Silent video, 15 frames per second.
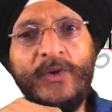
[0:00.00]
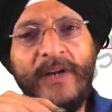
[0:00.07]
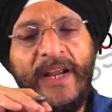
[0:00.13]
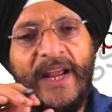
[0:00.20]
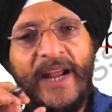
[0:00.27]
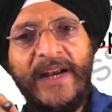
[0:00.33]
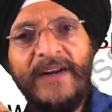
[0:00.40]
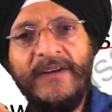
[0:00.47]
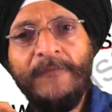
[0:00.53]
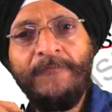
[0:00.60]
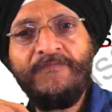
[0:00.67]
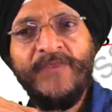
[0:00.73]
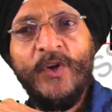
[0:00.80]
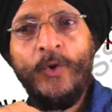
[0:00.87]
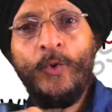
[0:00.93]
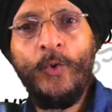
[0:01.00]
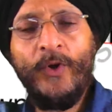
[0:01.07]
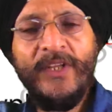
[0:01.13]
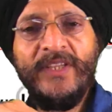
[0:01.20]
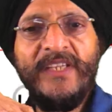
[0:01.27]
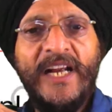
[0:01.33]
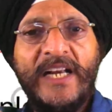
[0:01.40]
and
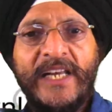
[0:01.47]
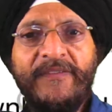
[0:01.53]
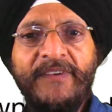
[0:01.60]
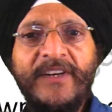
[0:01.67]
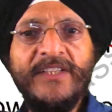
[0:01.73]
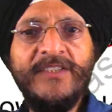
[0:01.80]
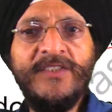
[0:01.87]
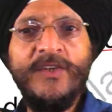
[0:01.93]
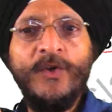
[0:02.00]
doing the activities